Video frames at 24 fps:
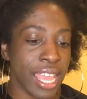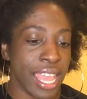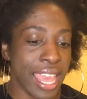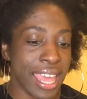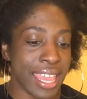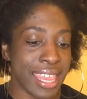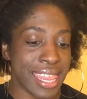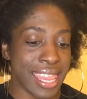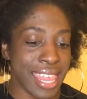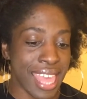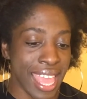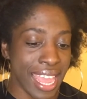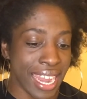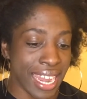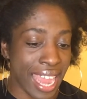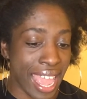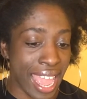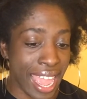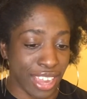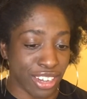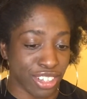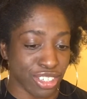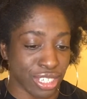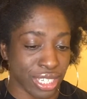And then
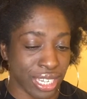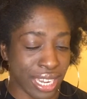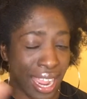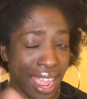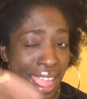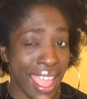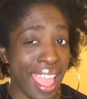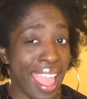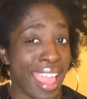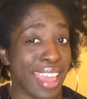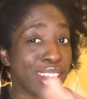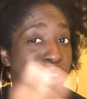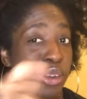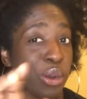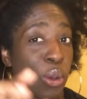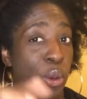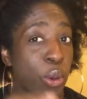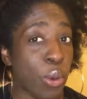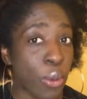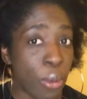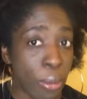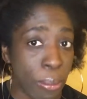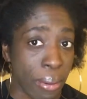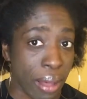actually I had an
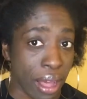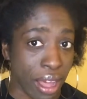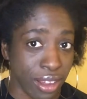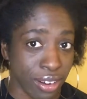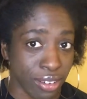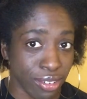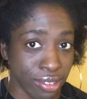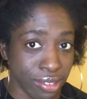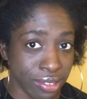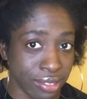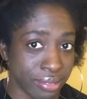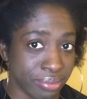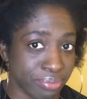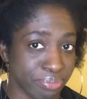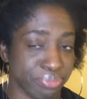old bottle,